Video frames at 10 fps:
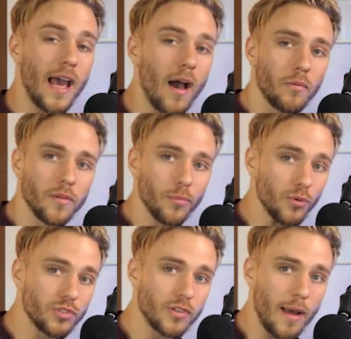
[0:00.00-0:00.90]
out the
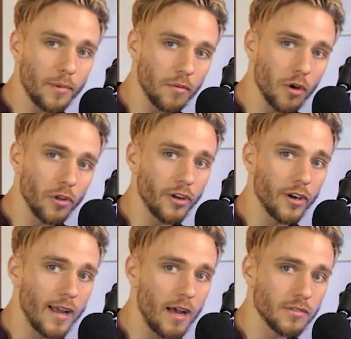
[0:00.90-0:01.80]
bootstrapping of all your
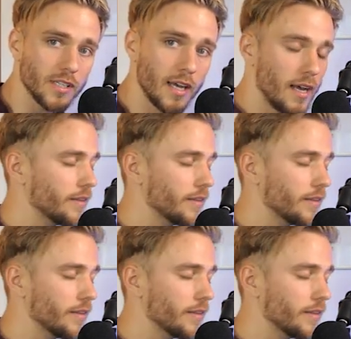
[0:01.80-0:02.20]
accounts,